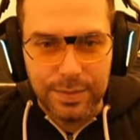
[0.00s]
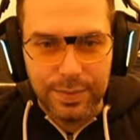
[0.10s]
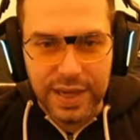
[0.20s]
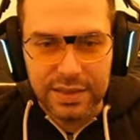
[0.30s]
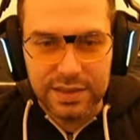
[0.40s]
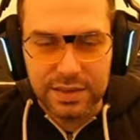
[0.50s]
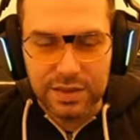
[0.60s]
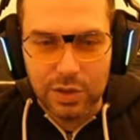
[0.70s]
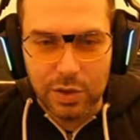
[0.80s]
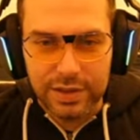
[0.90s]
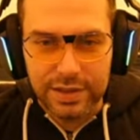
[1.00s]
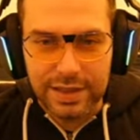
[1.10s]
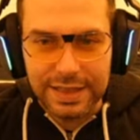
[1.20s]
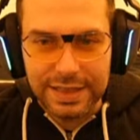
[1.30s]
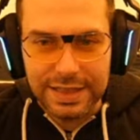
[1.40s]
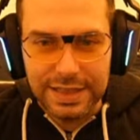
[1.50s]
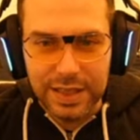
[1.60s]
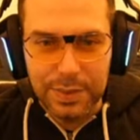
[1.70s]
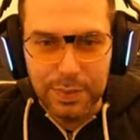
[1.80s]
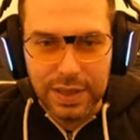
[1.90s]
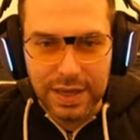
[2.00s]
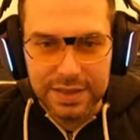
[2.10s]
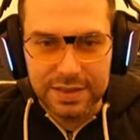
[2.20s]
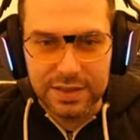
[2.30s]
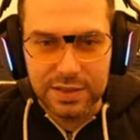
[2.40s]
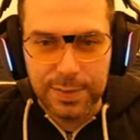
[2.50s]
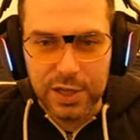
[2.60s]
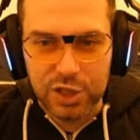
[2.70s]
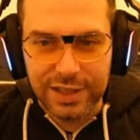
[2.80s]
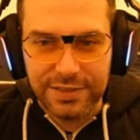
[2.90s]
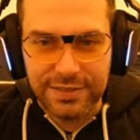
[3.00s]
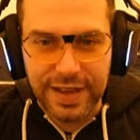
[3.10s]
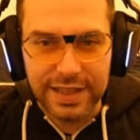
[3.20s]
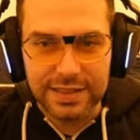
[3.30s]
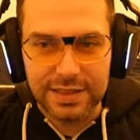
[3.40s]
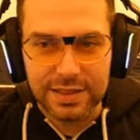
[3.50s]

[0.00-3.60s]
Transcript: Bastion slot here plus special effect.